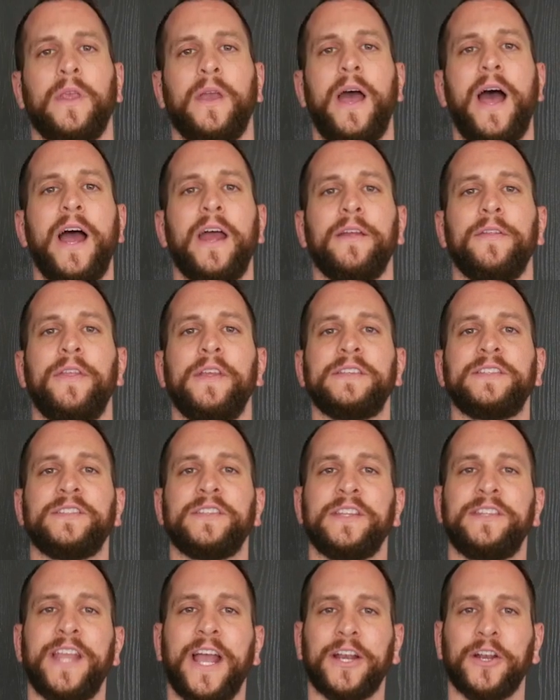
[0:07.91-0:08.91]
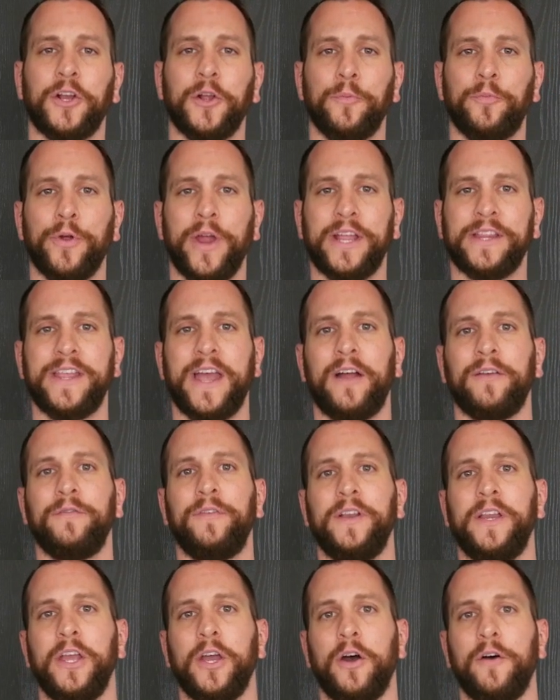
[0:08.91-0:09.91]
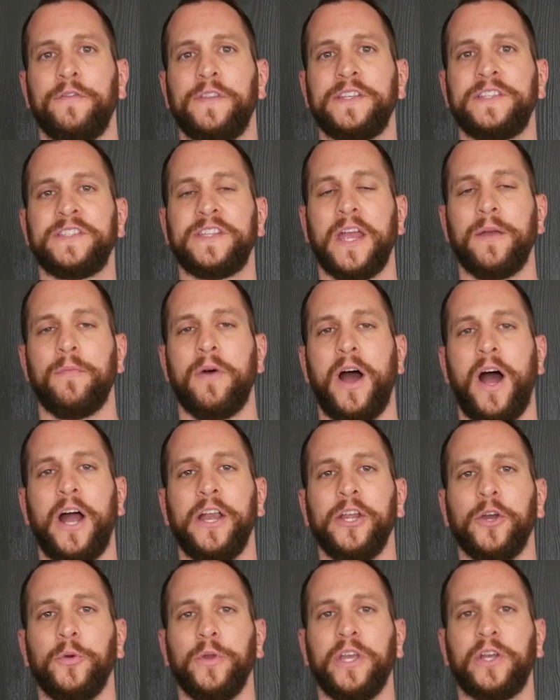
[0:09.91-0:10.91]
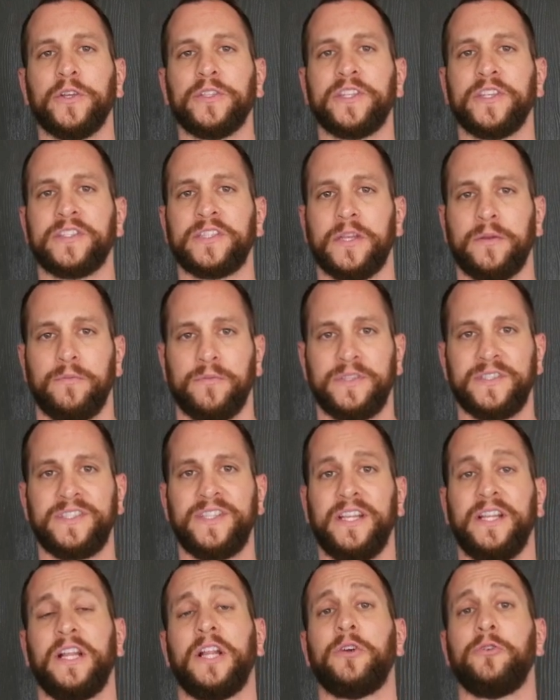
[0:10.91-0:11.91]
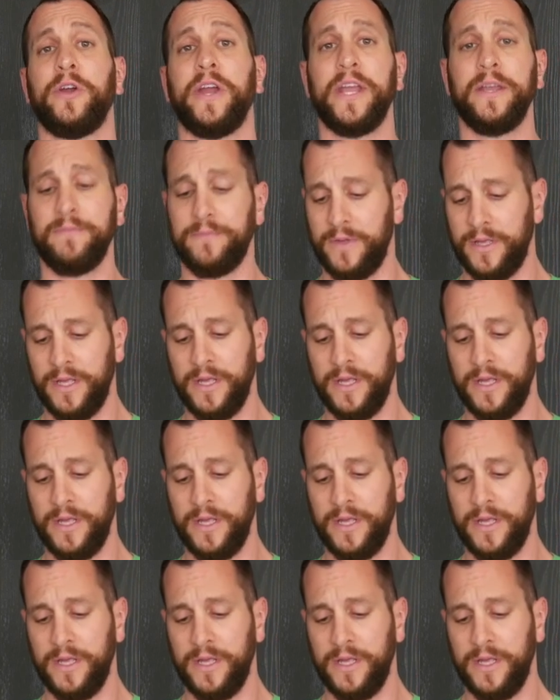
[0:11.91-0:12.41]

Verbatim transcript: Hi, this is a technical breakdown video of the STEM Audio Ecosystem ceiling array.